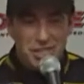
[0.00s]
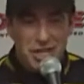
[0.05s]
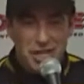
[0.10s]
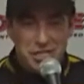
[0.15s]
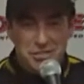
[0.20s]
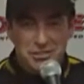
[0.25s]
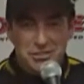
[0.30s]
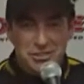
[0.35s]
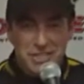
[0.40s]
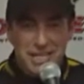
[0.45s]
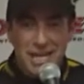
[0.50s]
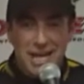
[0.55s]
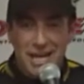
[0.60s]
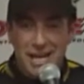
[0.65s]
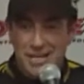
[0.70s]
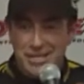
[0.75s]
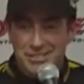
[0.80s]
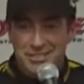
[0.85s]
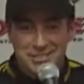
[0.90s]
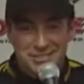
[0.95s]
changes on the
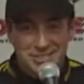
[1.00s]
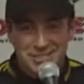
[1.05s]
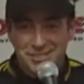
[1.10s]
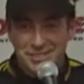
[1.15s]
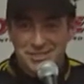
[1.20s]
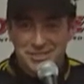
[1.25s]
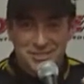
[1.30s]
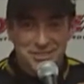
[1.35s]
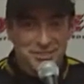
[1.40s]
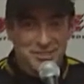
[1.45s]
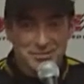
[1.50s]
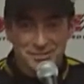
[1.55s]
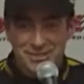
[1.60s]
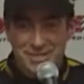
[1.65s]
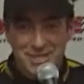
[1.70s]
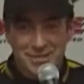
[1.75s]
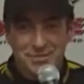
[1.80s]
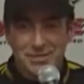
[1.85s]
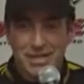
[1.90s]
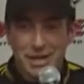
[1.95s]
car because you just knew that it was
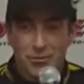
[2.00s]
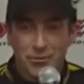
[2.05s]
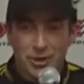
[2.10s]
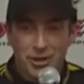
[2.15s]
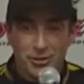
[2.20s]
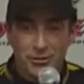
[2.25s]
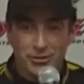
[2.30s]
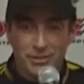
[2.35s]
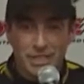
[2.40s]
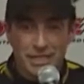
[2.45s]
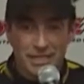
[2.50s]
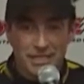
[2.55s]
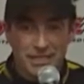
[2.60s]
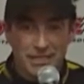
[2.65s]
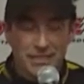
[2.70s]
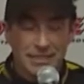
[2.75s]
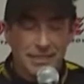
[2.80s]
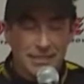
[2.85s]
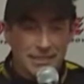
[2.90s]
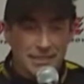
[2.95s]
going to be that way all day.
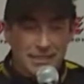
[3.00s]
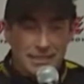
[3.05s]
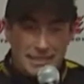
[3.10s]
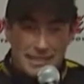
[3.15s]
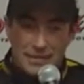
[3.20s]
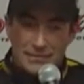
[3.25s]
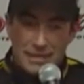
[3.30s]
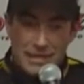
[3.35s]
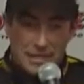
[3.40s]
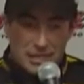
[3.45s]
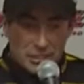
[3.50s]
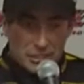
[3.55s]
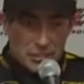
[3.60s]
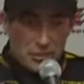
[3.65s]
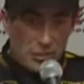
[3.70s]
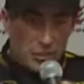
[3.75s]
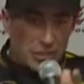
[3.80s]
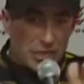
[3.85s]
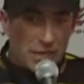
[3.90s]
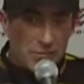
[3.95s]
And then you just
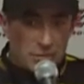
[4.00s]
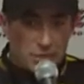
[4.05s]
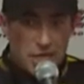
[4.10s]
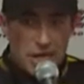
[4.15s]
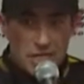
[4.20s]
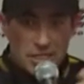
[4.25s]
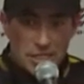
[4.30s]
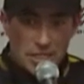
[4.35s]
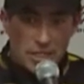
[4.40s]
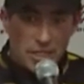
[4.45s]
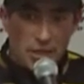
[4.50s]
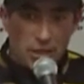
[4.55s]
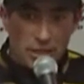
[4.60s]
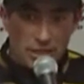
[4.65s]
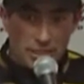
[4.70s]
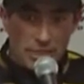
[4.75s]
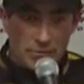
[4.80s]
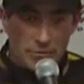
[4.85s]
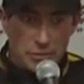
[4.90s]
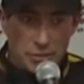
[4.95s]
got to keep changing your line,
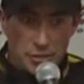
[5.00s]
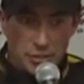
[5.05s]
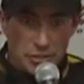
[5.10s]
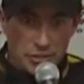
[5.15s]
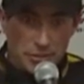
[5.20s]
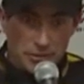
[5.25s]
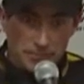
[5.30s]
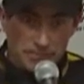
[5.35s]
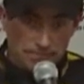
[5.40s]
keep searching.